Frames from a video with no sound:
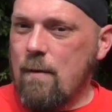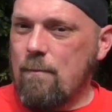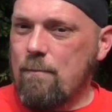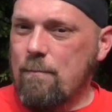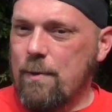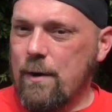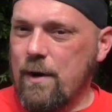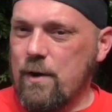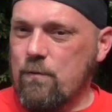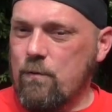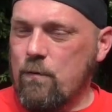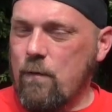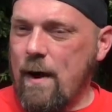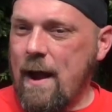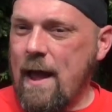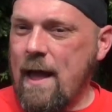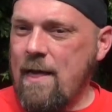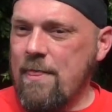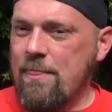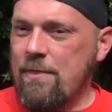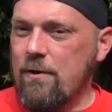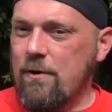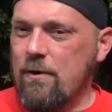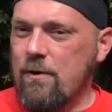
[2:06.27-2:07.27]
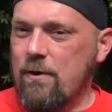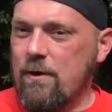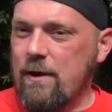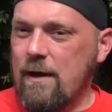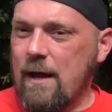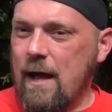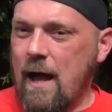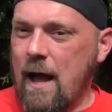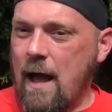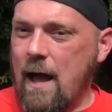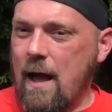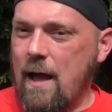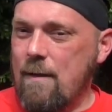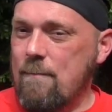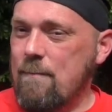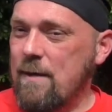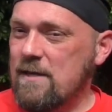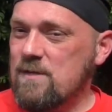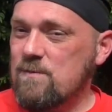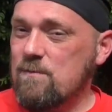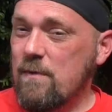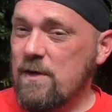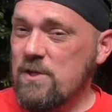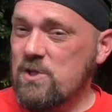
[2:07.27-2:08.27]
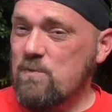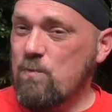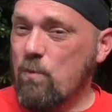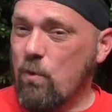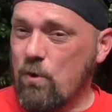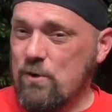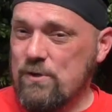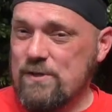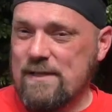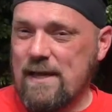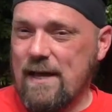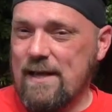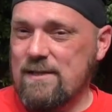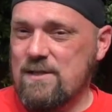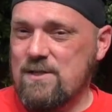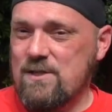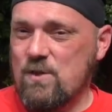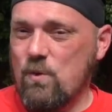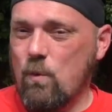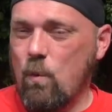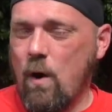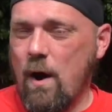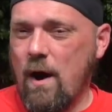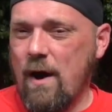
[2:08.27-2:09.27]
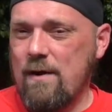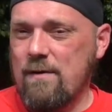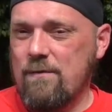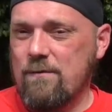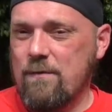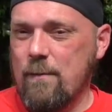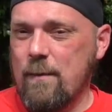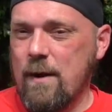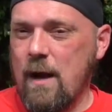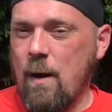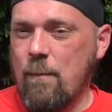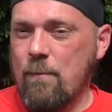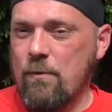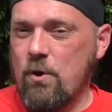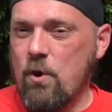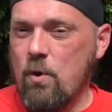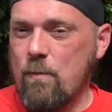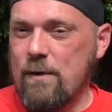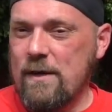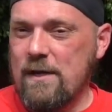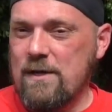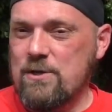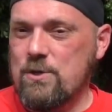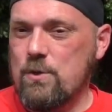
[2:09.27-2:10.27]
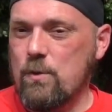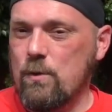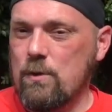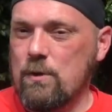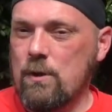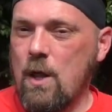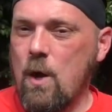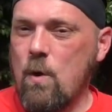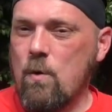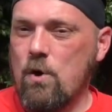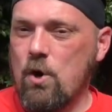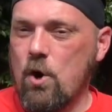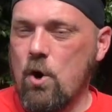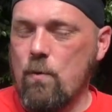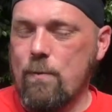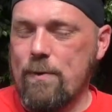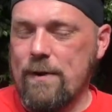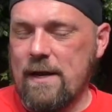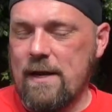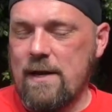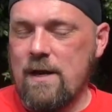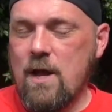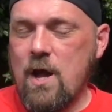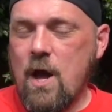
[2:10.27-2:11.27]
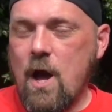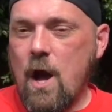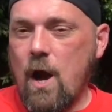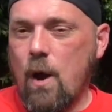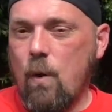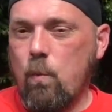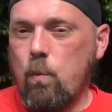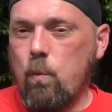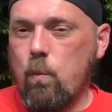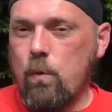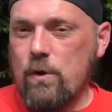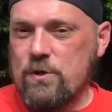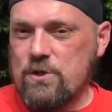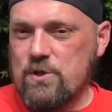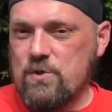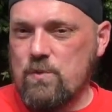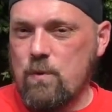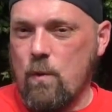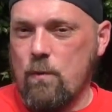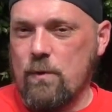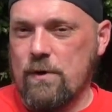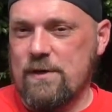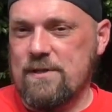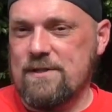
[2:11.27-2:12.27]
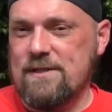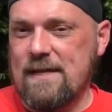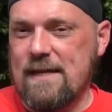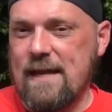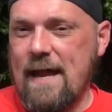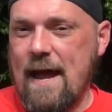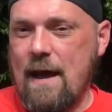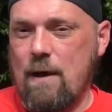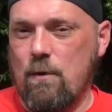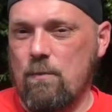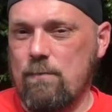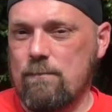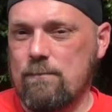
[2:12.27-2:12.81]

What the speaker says: but rather it makes much more sense to wind from an upper opening to a lower opening, which is what we're going to see now.